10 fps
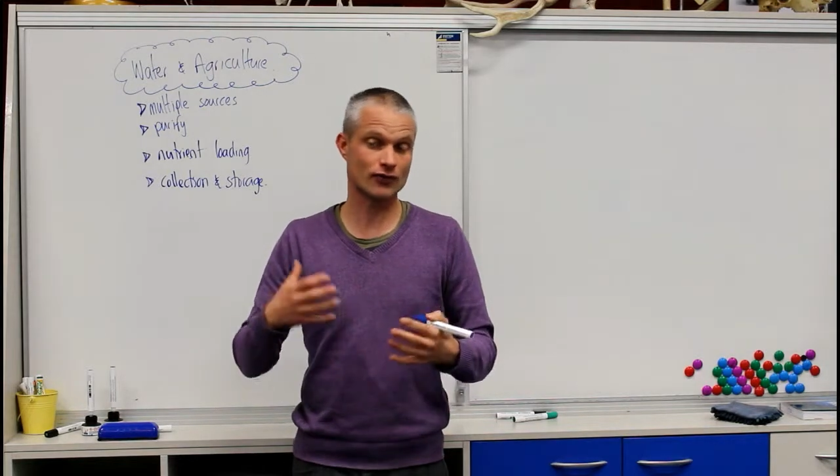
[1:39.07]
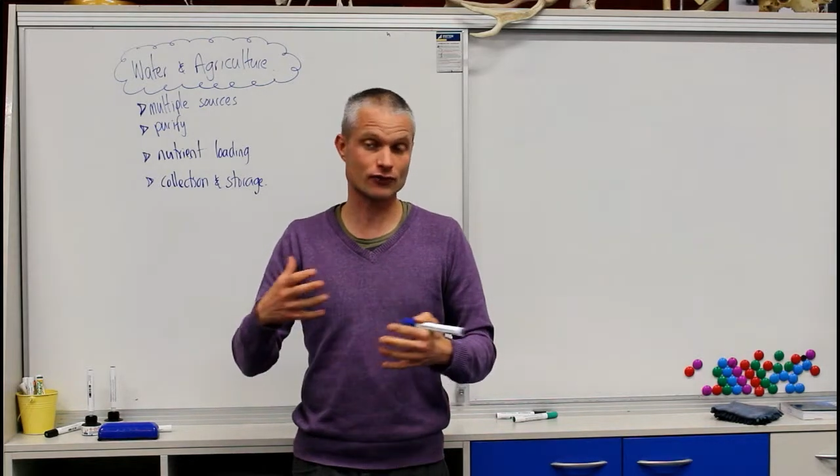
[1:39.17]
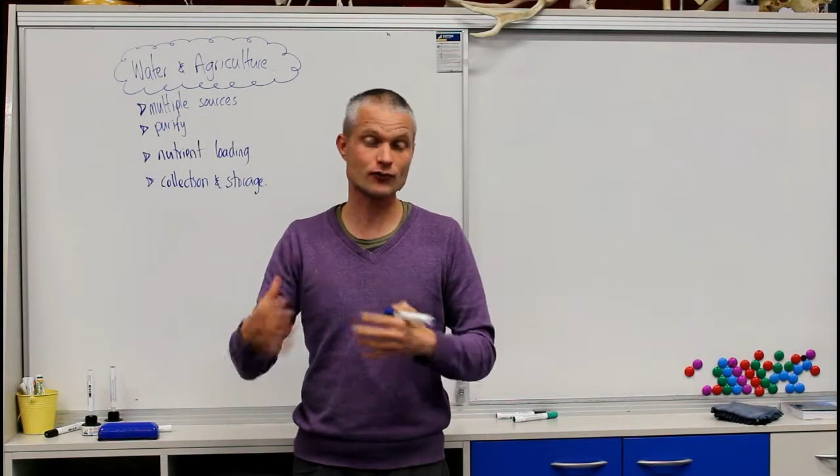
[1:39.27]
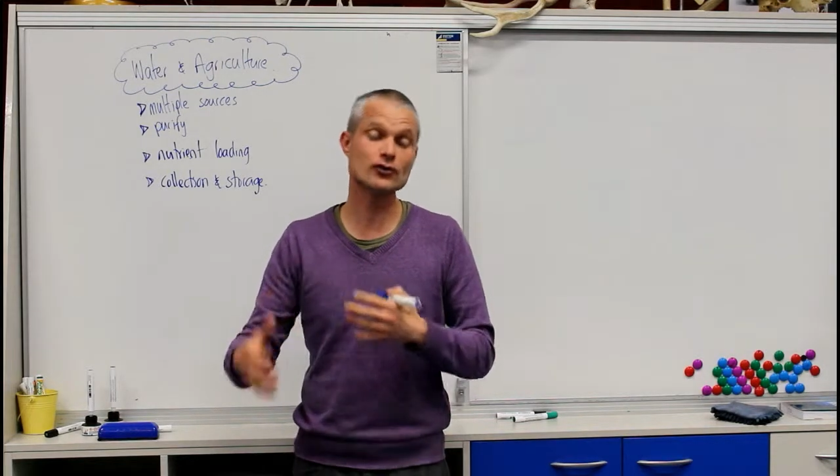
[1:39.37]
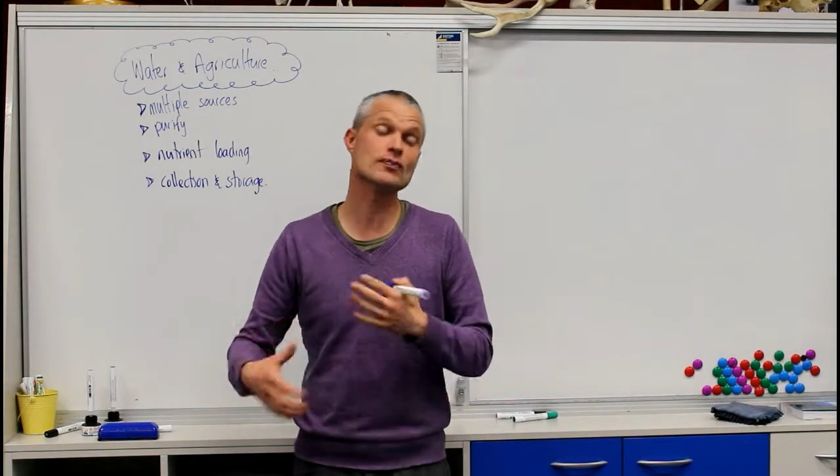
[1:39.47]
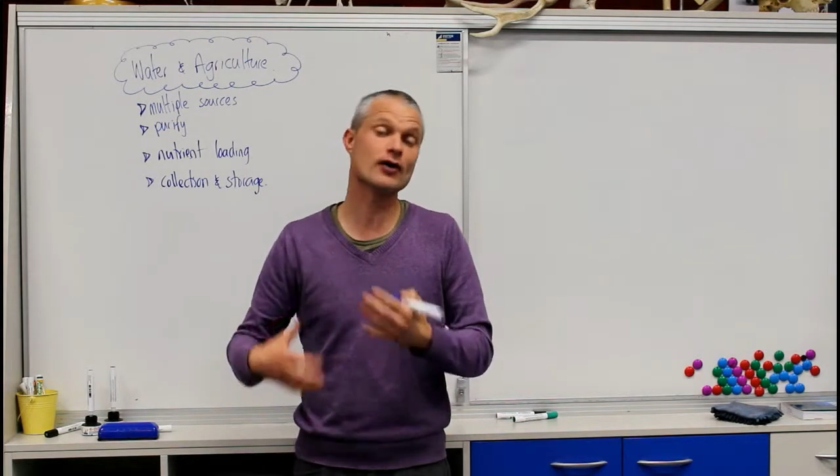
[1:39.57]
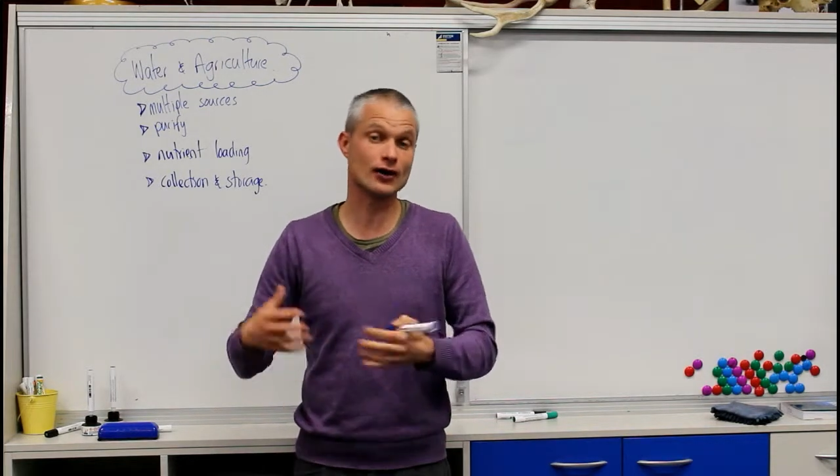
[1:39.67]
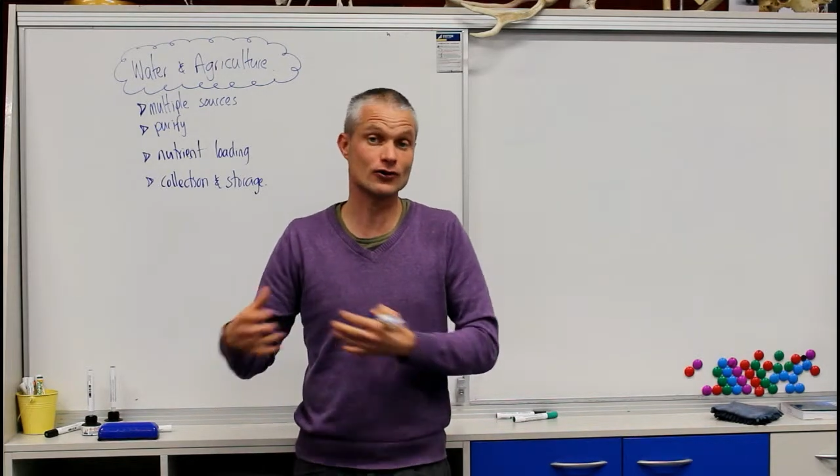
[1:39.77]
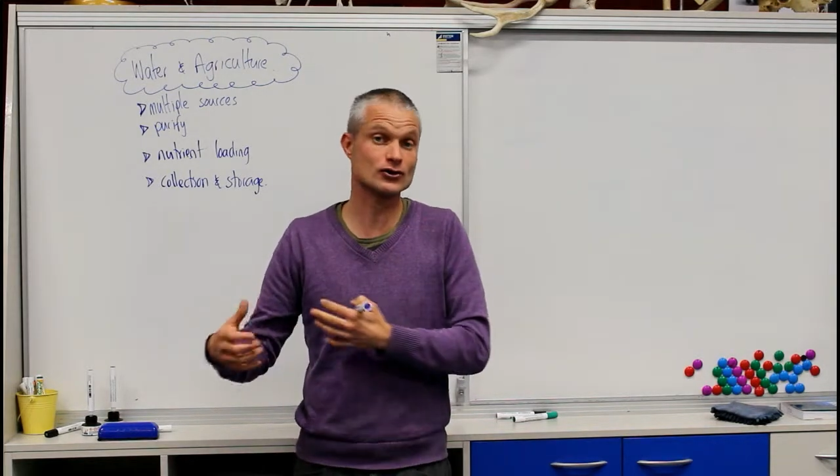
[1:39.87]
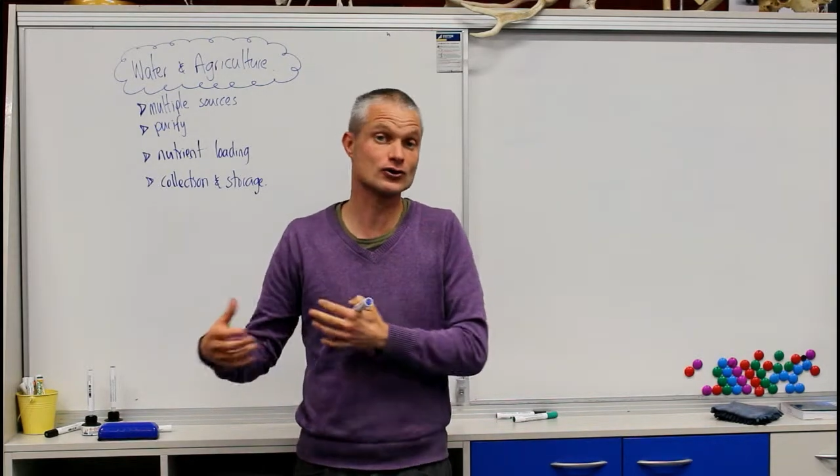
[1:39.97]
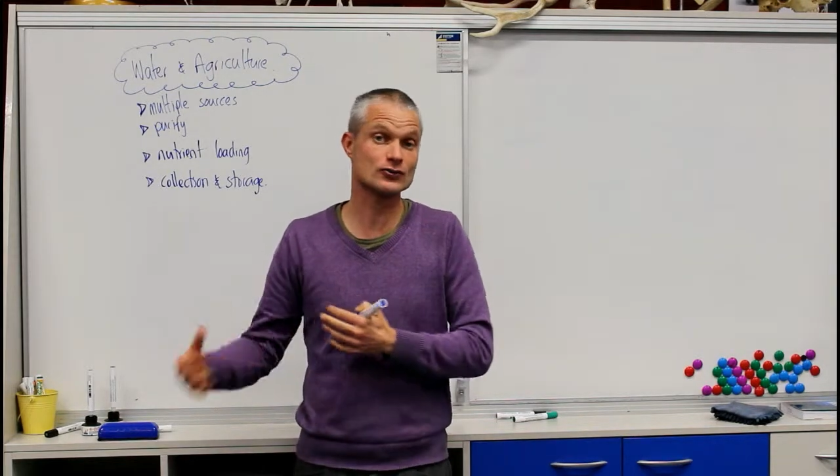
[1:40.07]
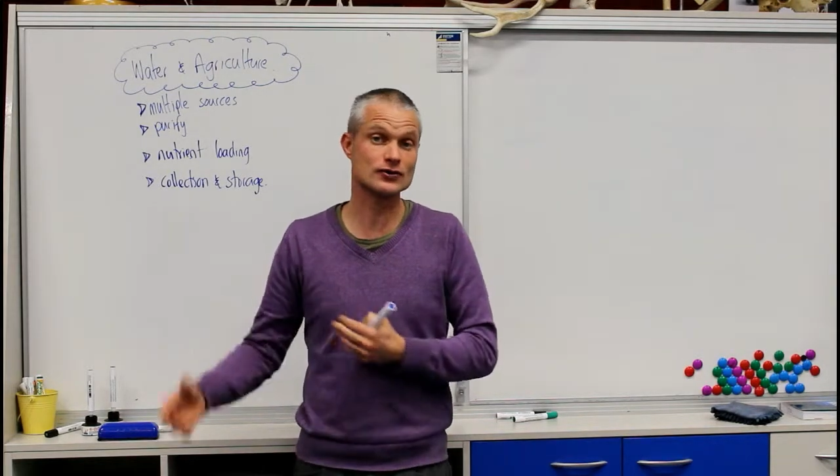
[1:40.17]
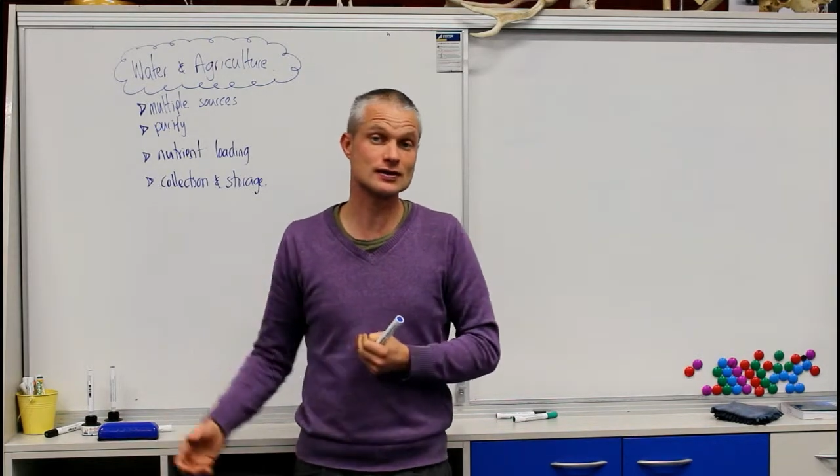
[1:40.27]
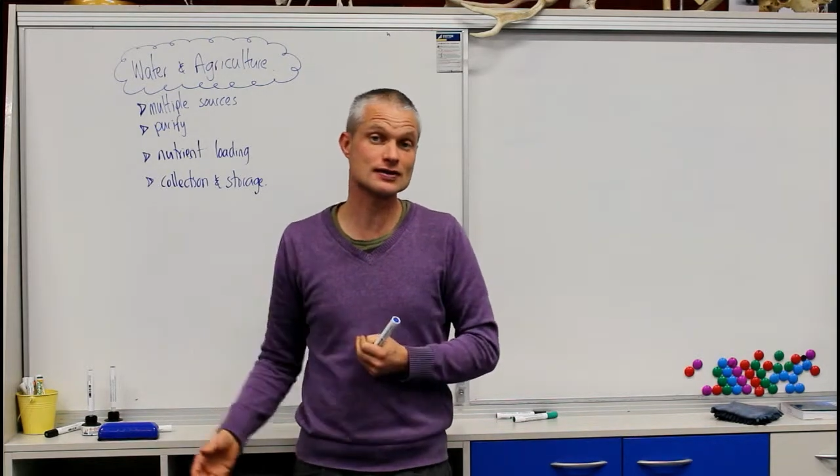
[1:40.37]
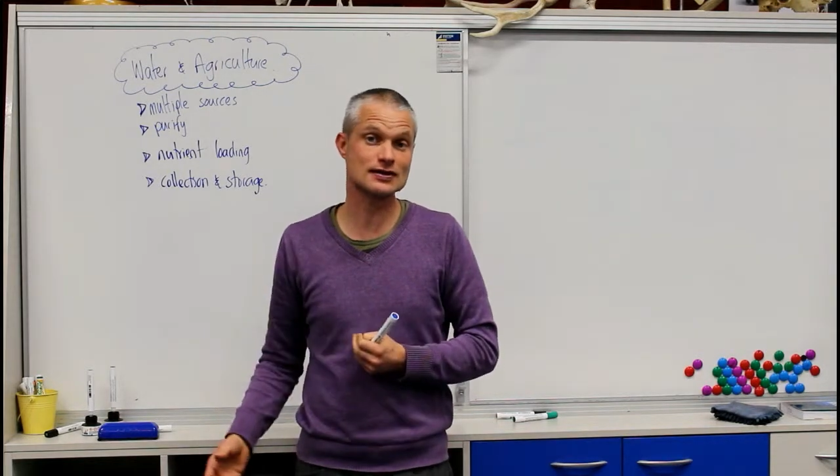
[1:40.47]
through biological
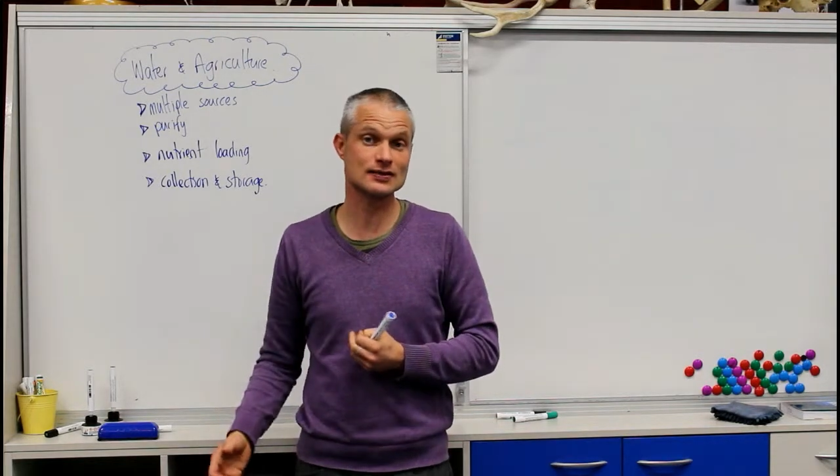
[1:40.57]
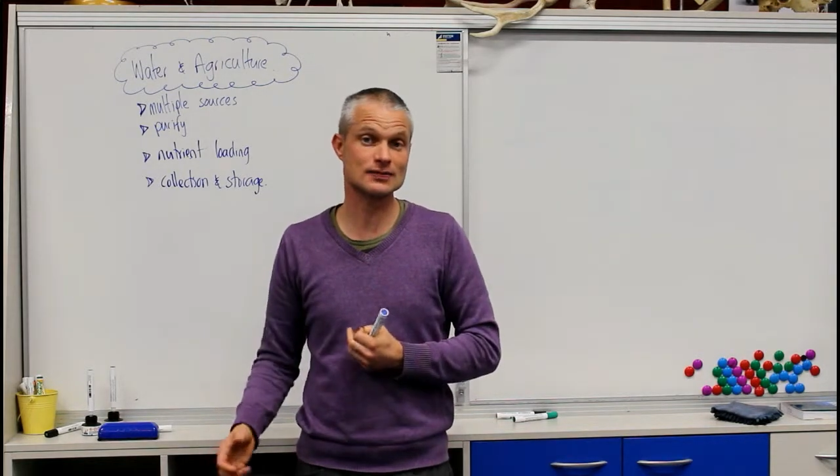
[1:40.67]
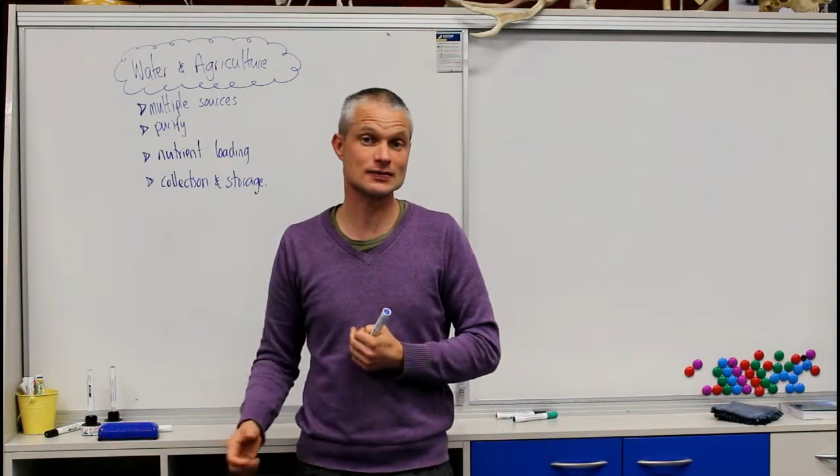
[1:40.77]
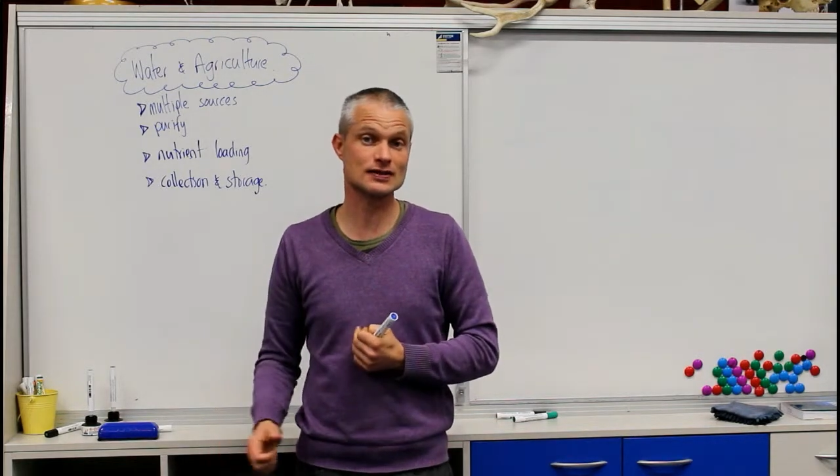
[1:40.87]
systems